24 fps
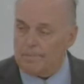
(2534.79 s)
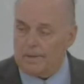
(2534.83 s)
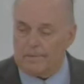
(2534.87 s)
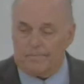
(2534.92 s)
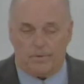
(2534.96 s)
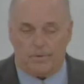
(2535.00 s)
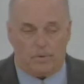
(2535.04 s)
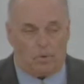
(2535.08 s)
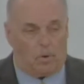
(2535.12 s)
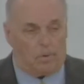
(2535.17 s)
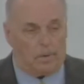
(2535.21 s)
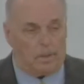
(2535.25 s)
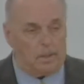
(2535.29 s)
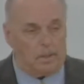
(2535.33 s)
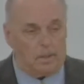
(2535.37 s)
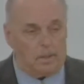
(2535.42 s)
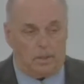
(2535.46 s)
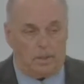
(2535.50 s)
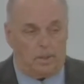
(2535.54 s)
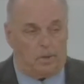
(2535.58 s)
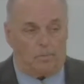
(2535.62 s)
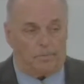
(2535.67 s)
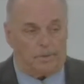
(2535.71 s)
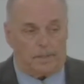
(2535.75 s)
But if you don't,
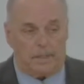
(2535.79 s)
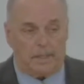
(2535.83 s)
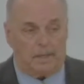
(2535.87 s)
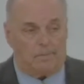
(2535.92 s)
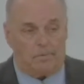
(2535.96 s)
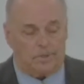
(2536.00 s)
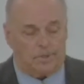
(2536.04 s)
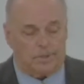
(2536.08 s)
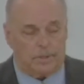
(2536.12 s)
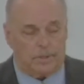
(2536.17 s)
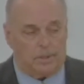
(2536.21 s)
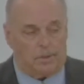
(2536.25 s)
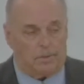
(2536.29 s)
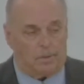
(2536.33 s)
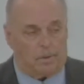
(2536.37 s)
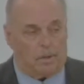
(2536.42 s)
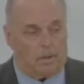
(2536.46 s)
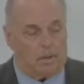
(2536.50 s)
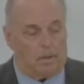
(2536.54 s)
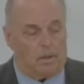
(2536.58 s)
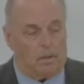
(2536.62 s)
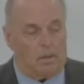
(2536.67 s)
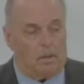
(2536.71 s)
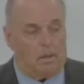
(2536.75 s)
you don't, the devil will steal it.
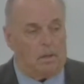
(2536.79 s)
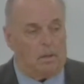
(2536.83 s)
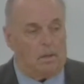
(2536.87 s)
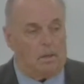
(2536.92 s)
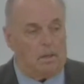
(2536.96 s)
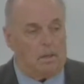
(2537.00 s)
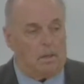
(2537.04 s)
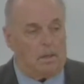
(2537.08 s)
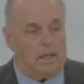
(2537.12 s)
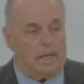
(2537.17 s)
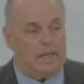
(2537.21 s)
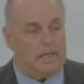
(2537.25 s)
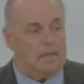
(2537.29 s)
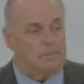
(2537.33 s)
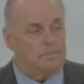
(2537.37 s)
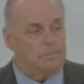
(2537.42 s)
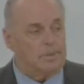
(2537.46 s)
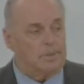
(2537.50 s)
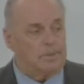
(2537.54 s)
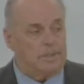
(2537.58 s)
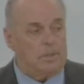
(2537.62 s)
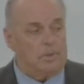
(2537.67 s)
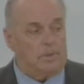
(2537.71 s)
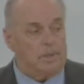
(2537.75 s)
He comes
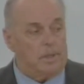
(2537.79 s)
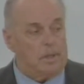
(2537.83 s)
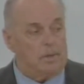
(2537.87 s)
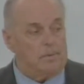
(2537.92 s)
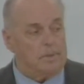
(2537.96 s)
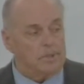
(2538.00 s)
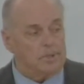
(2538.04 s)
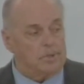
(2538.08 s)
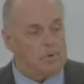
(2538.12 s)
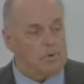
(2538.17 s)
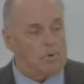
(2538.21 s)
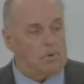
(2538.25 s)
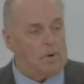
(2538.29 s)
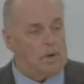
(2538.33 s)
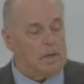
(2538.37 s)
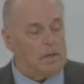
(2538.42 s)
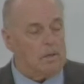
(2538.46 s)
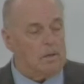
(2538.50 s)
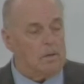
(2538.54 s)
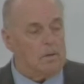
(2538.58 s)
to steal, kill, and destroy.